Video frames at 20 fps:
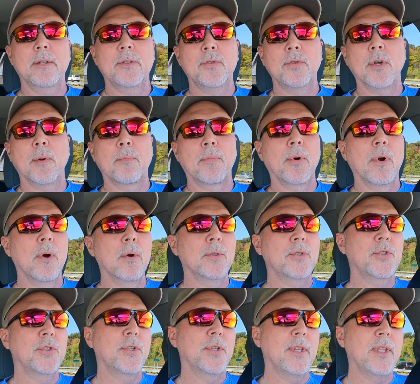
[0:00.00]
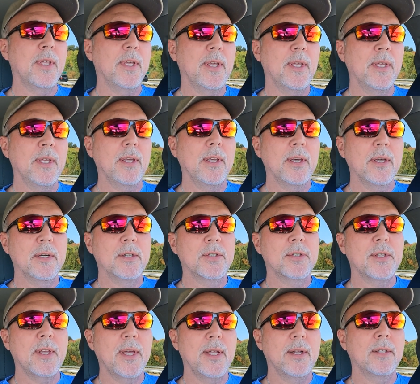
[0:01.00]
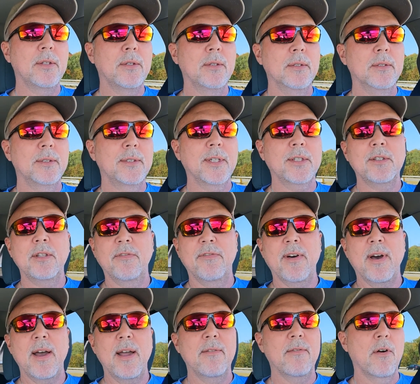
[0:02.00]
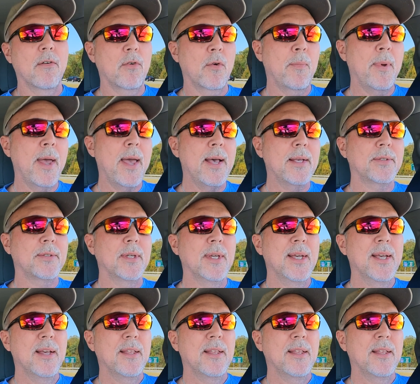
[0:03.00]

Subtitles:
to approach the Interstate 65 overpass.